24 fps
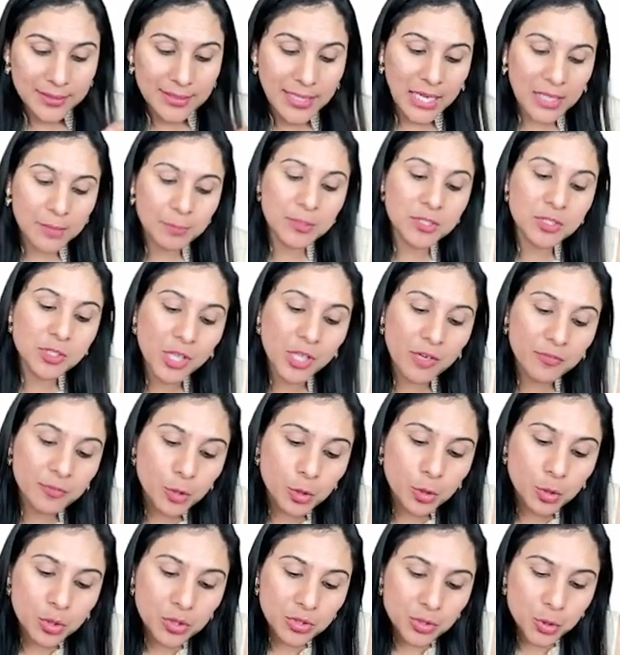that means you have
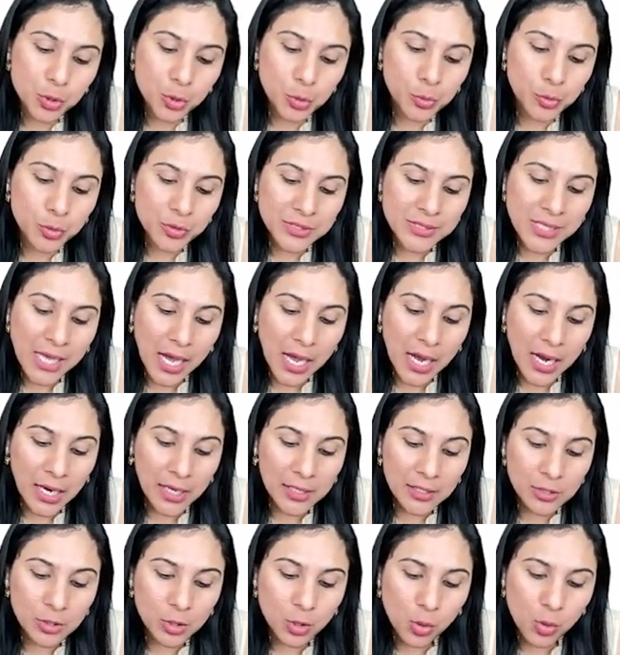to choose the
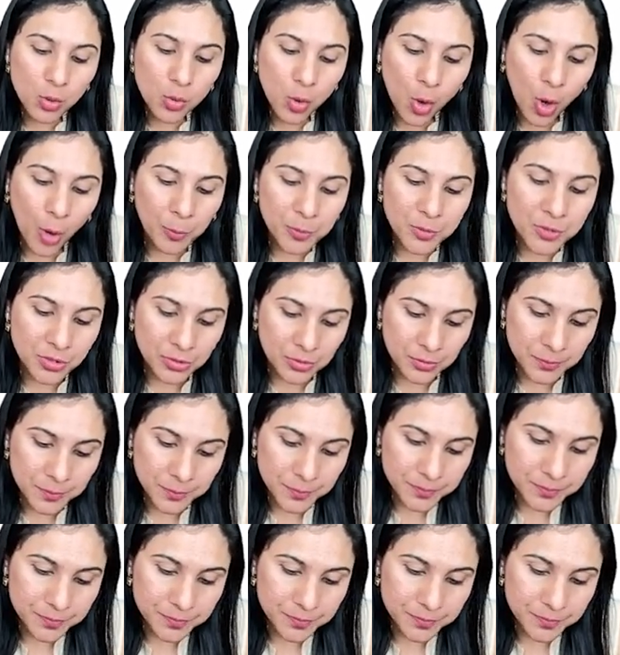untrue option